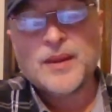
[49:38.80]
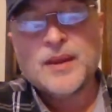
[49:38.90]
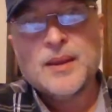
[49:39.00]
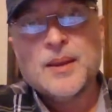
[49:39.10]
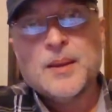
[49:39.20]

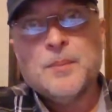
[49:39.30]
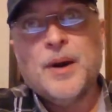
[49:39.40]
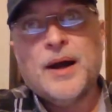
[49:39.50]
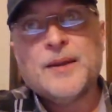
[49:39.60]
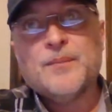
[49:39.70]
Mm-hmm.
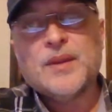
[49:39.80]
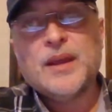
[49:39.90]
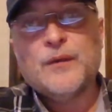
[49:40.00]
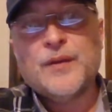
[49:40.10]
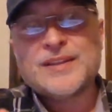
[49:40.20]
But
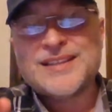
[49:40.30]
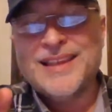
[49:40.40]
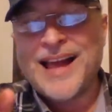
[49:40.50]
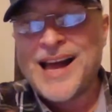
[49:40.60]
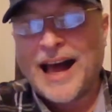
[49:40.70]
if it's
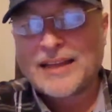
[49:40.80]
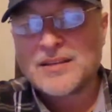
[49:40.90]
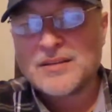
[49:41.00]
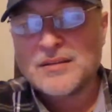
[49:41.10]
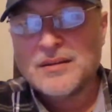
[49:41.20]

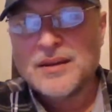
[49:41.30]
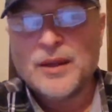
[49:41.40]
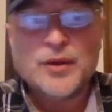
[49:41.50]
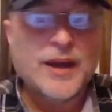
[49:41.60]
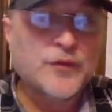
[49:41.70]
not,
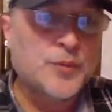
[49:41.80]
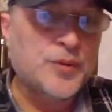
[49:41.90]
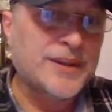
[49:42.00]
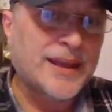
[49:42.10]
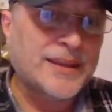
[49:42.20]
and you have to
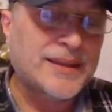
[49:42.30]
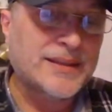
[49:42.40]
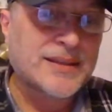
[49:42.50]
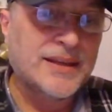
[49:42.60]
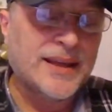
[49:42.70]
put that
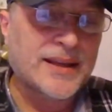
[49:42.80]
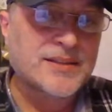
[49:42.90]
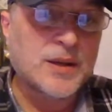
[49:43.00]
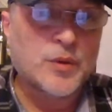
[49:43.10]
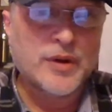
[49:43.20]
disconnect
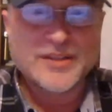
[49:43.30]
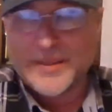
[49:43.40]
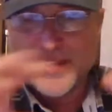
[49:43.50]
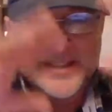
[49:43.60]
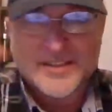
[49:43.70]
somewhere else,
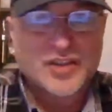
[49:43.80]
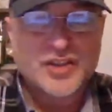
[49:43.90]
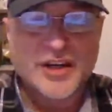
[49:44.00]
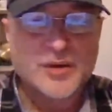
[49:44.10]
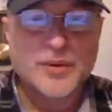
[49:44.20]
I mean, this is a
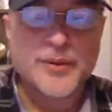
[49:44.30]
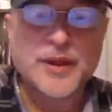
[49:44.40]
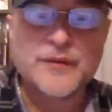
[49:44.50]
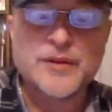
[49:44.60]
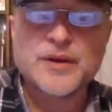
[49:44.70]
general
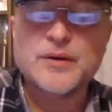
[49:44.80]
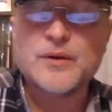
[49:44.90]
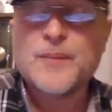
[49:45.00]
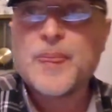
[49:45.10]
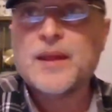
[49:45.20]
thing for the code.